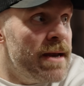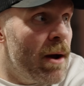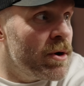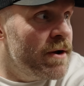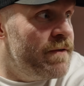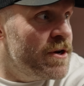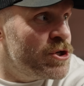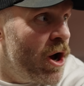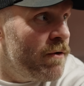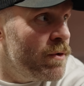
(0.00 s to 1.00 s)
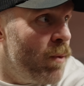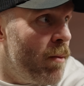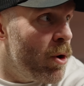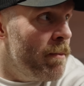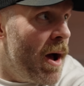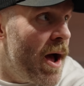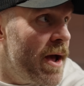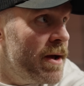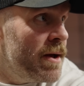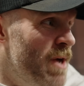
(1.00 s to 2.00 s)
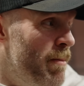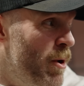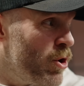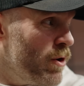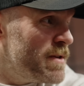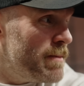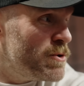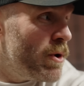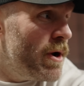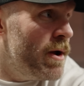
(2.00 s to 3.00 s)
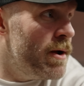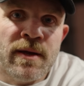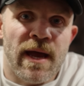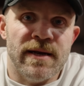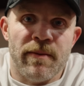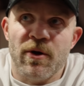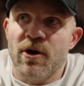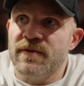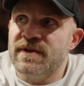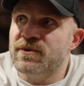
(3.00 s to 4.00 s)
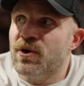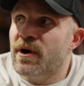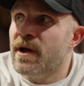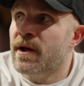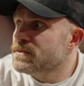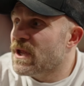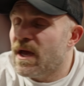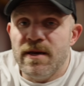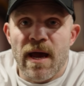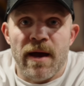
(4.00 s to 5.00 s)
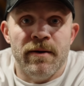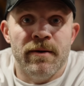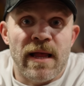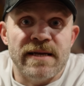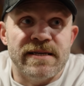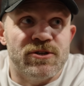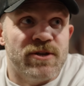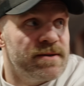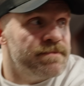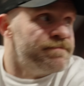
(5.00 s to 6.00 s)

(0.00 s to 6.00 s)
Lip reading: Now we're going to finish off with one more dumbbell curl of some sort. Yeah, dumbbell curl of some sort. And yeah, last exercise.